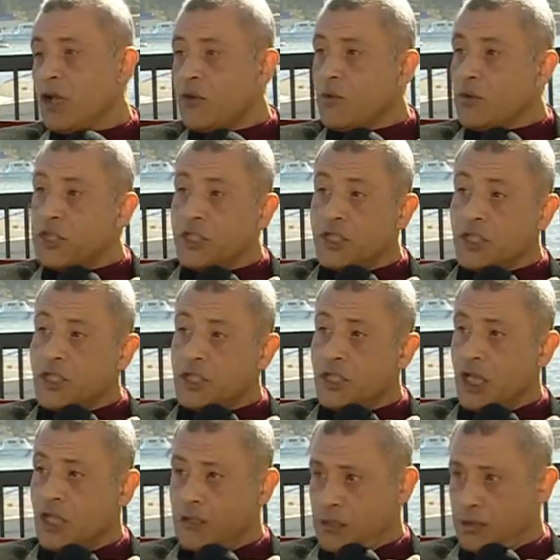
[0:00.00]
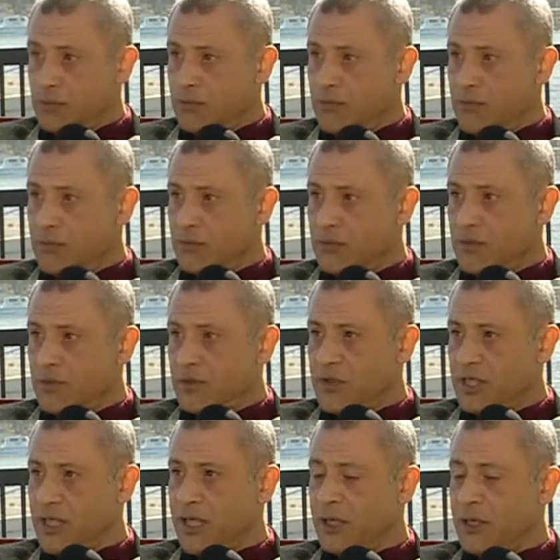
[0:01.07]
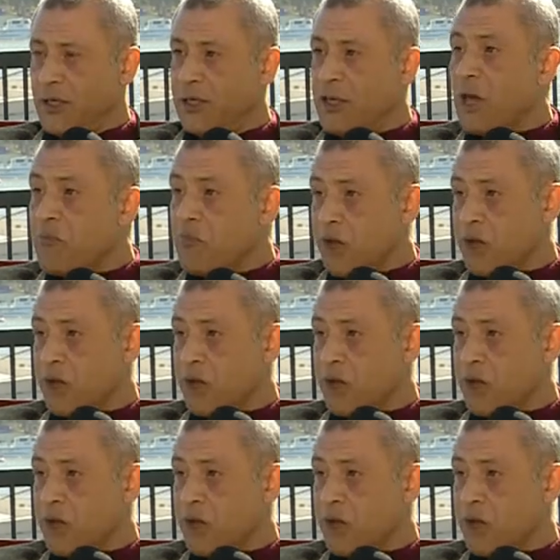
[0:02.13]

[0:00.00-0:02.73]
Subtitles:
which is not the number